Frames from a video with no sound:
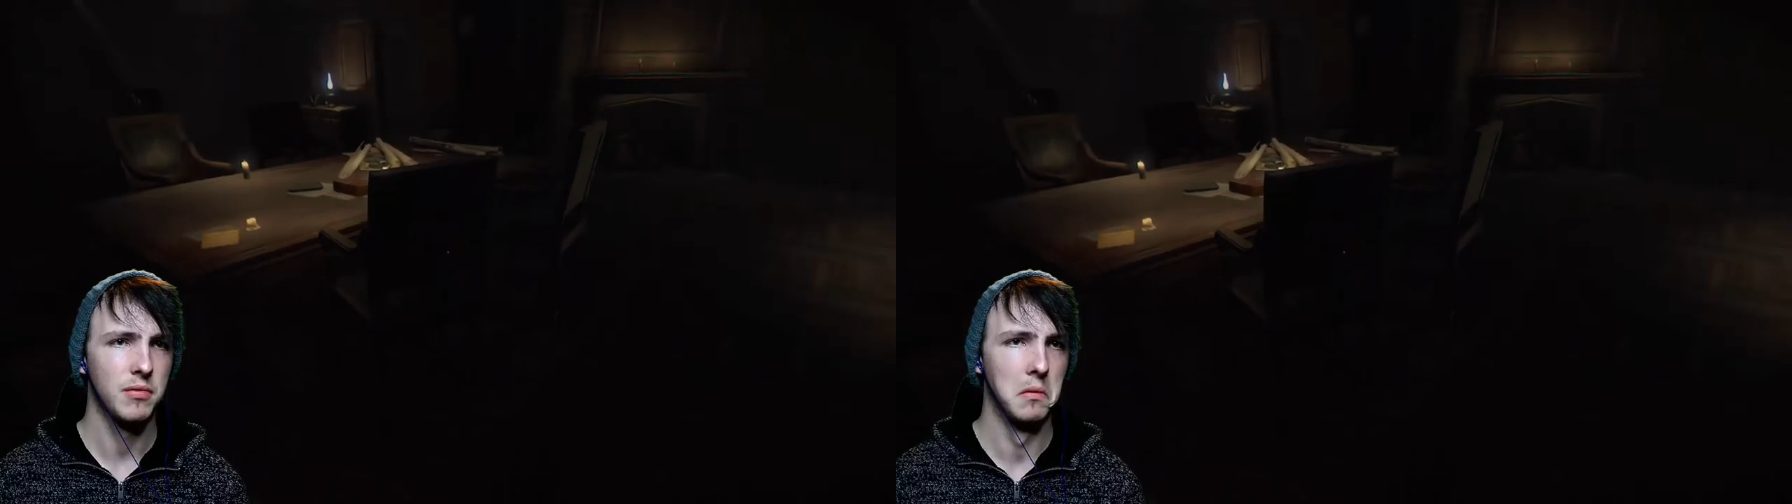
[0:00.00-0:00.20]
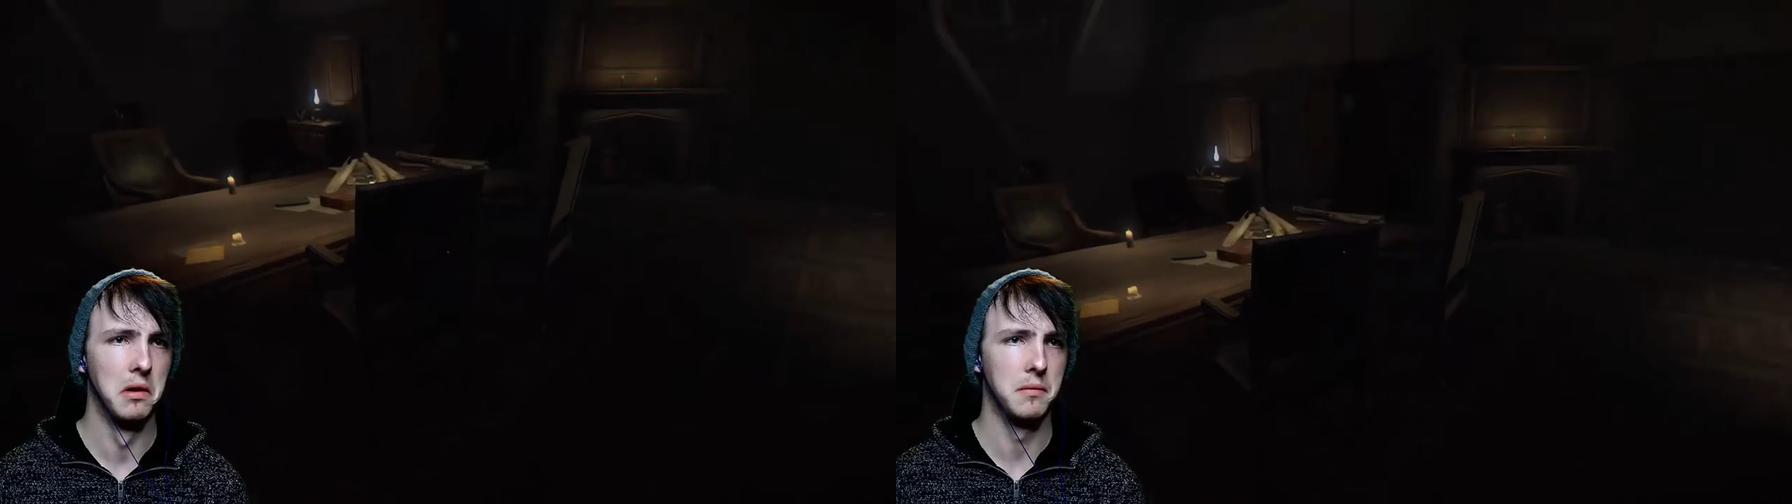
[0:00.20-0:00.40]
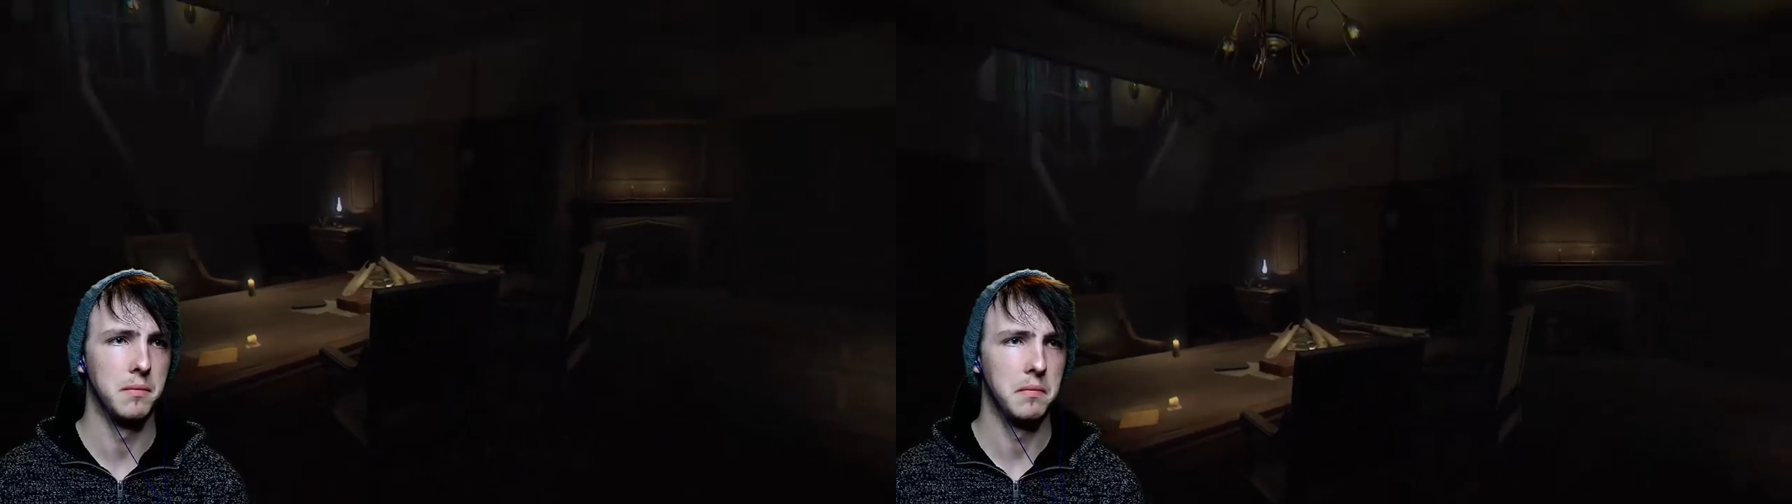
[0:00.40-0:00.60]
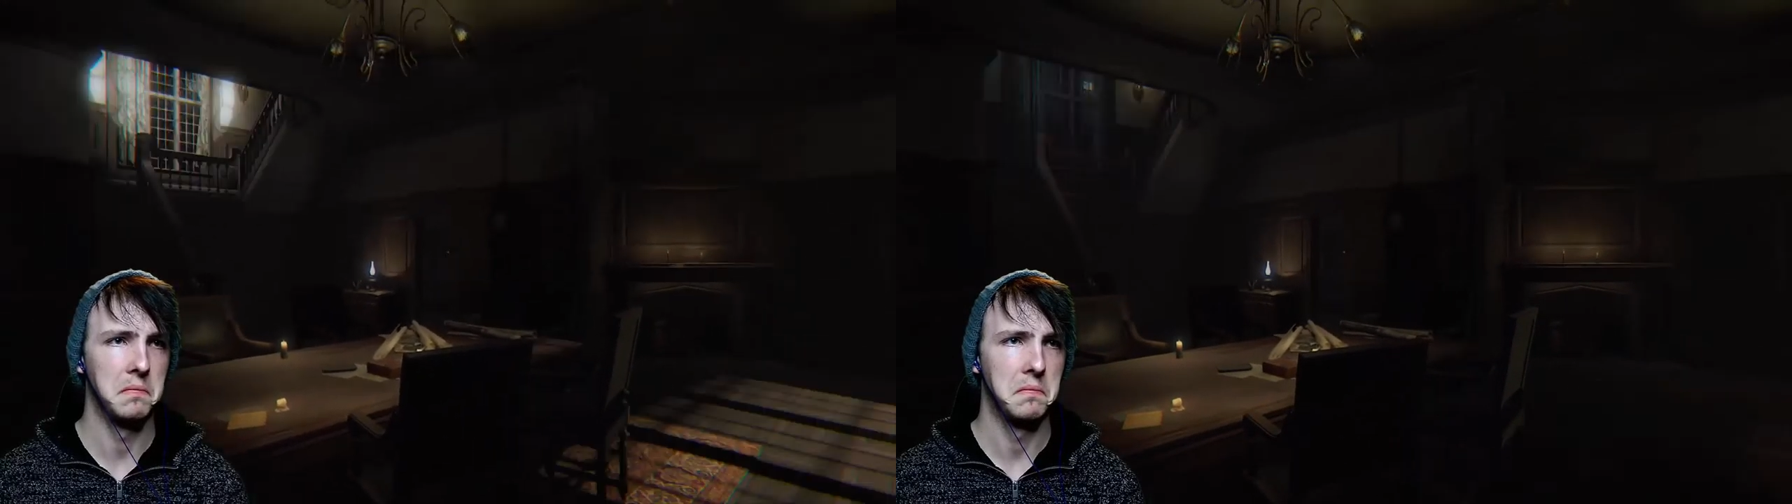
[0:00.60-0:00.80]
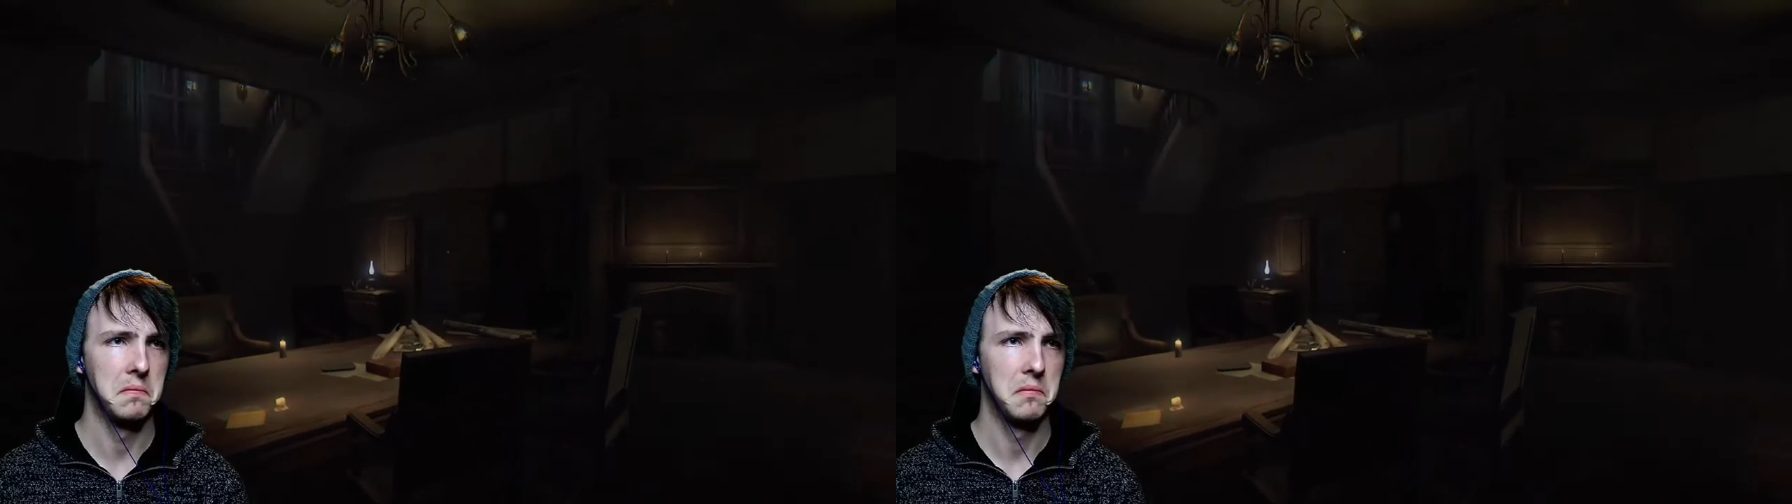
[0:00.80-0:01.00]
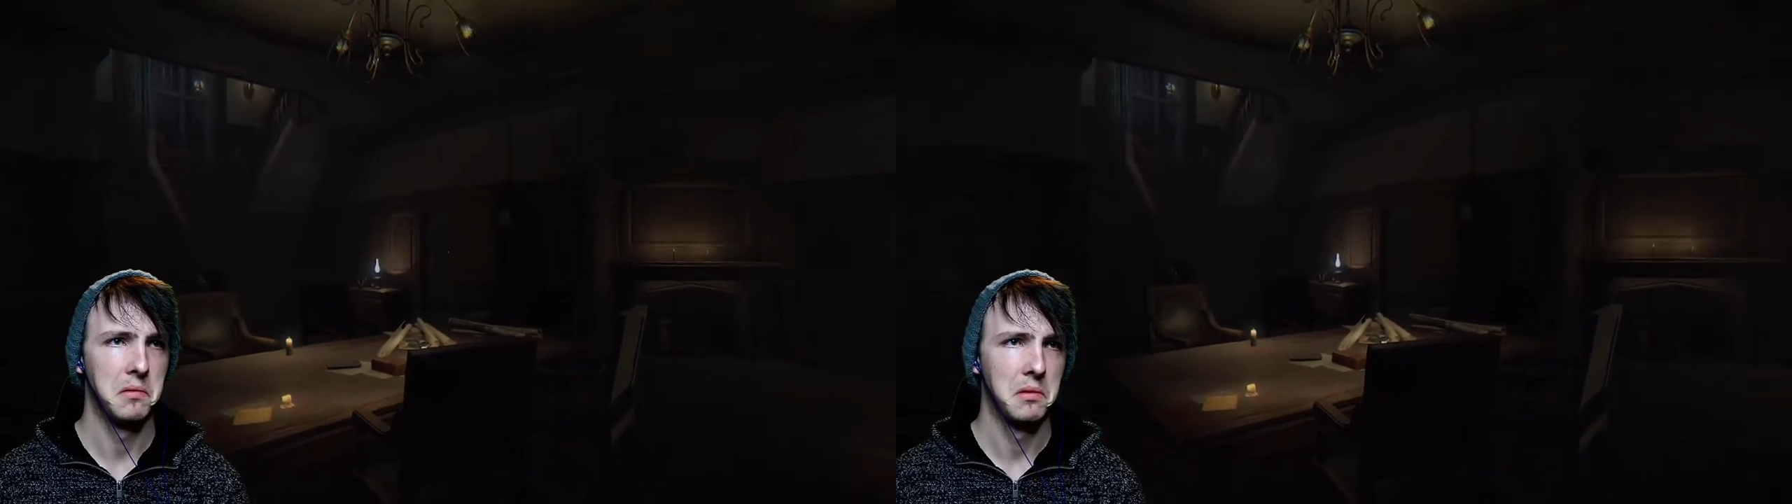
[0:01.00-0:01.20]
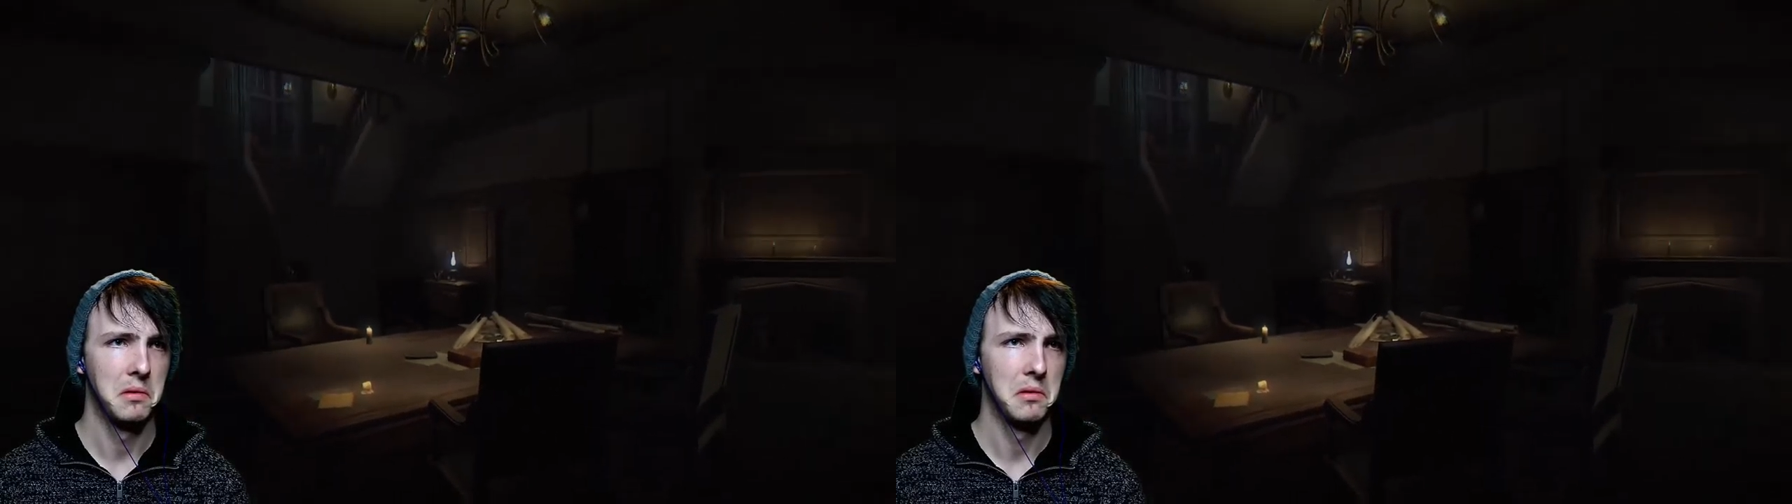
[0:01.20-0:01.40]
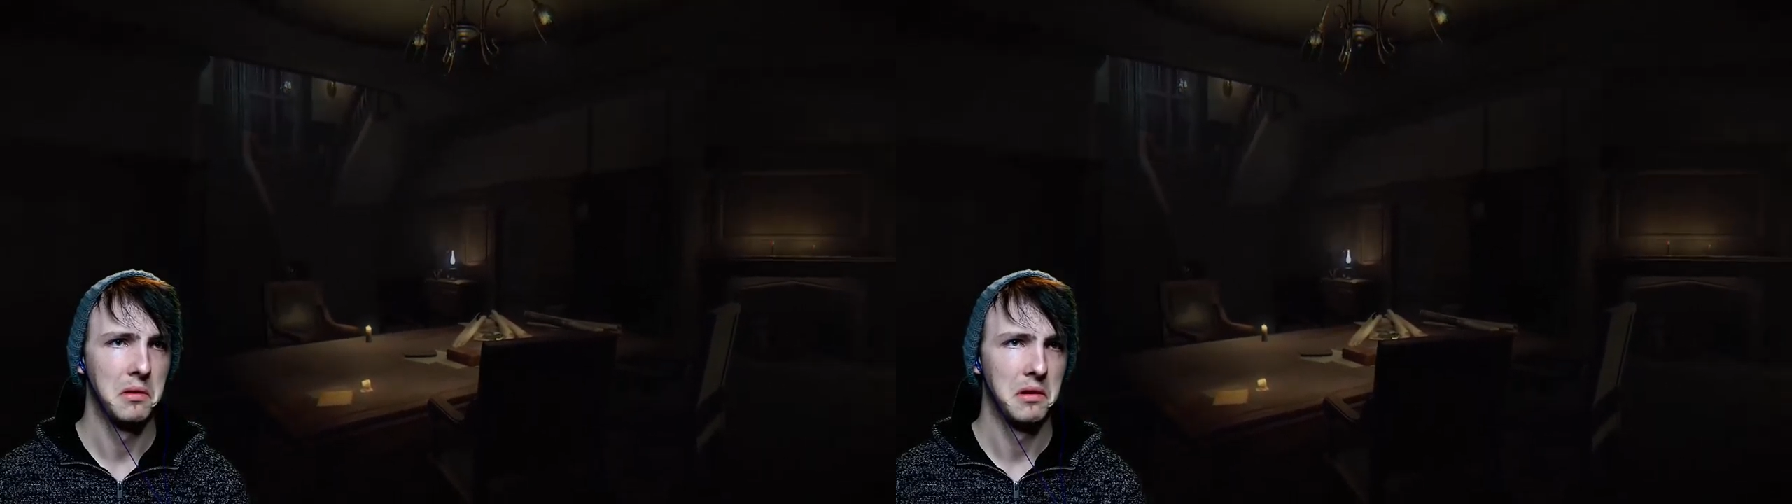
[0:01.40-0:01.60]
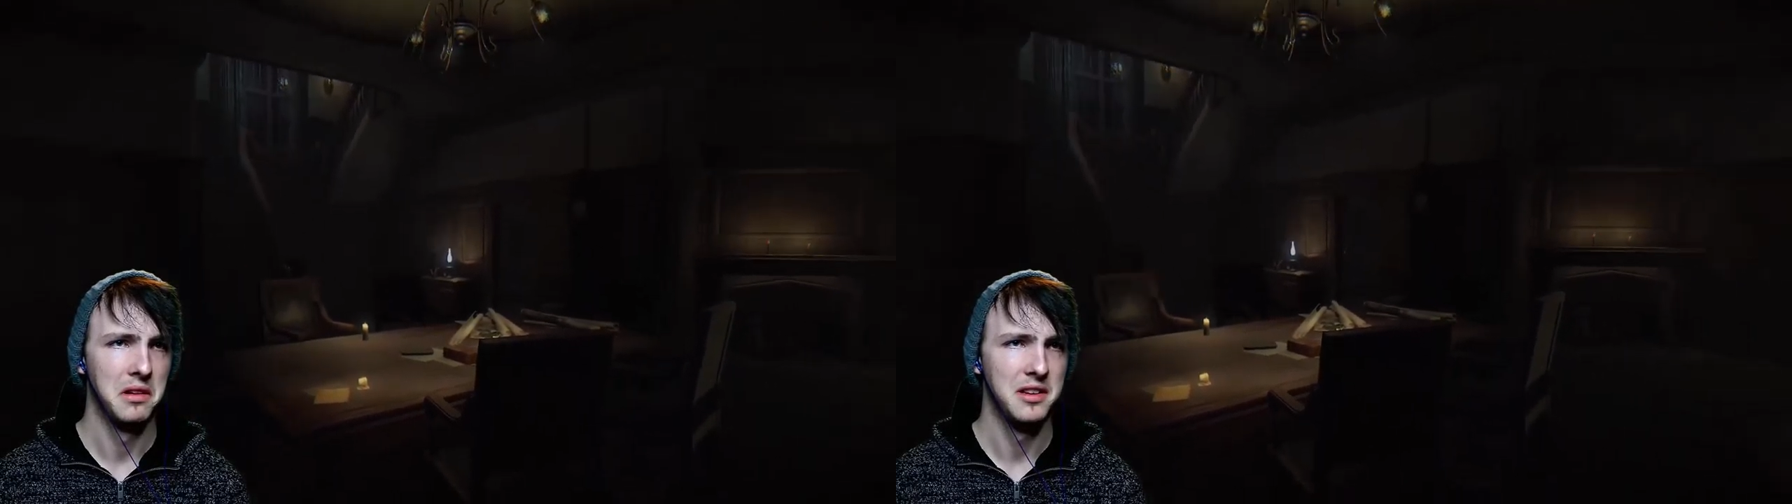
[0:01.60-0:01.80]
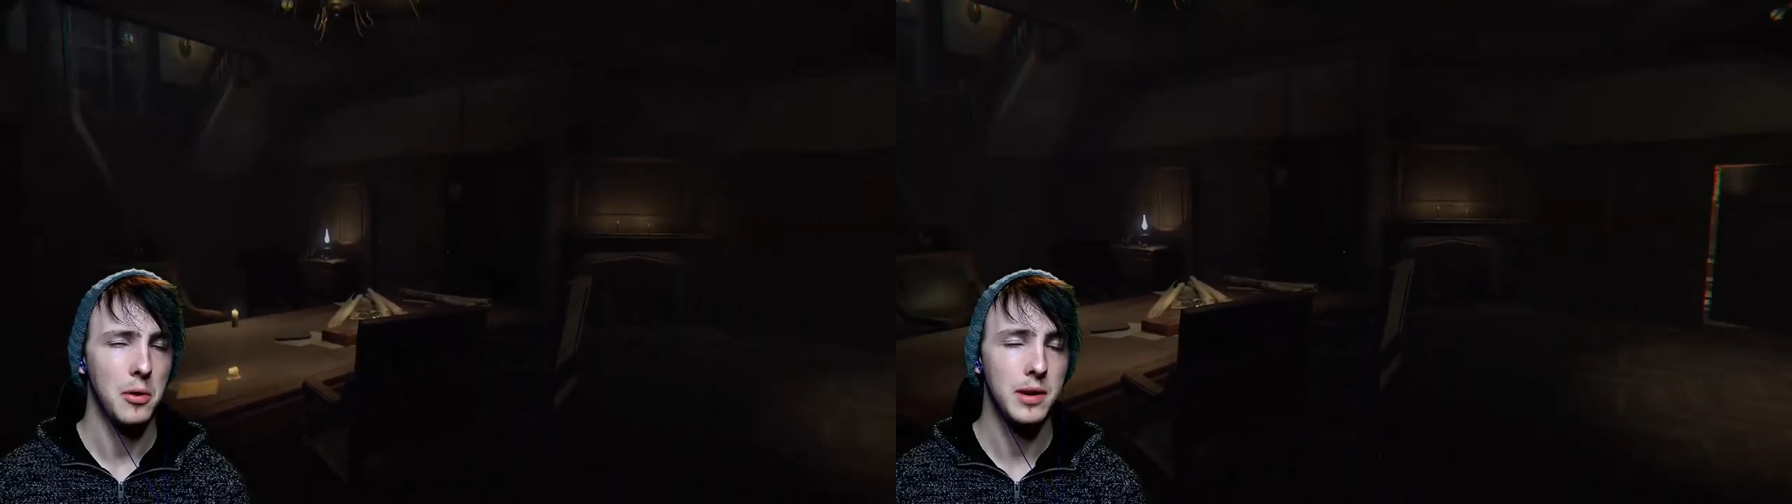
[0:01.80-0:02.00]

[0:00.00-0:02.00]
through. So